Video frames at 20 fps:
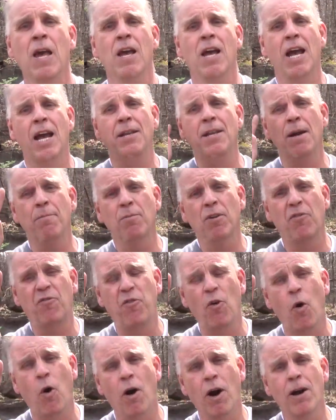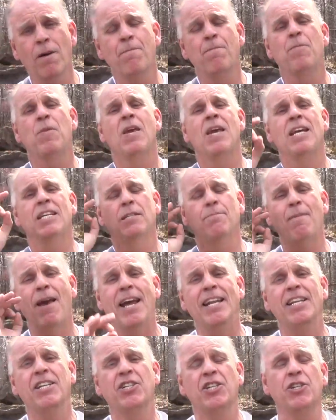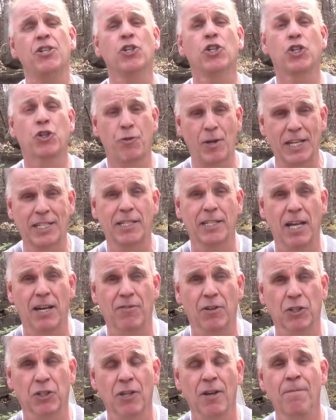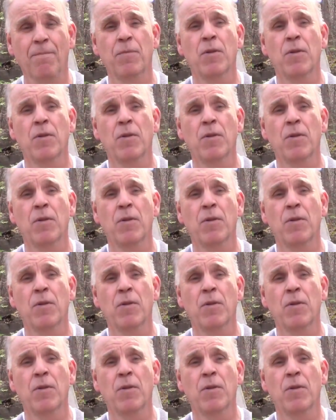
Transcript: And number four is managing your stress levels.